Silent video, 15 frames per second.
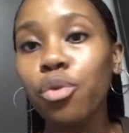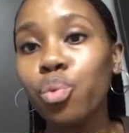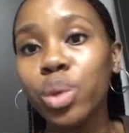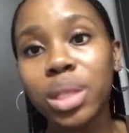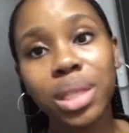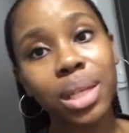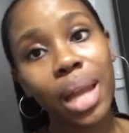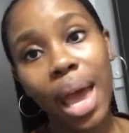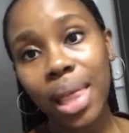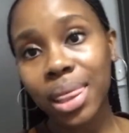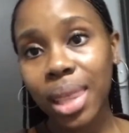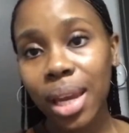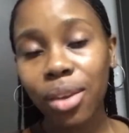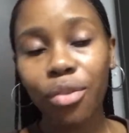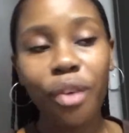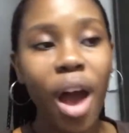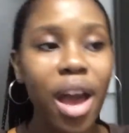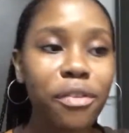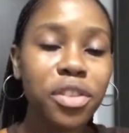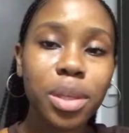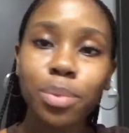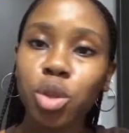we're still at 35
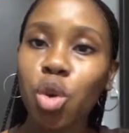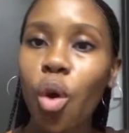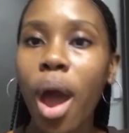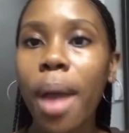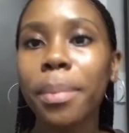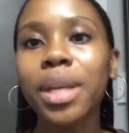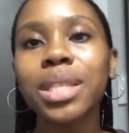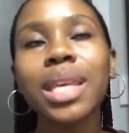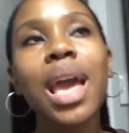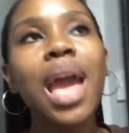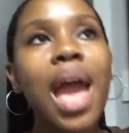subscribers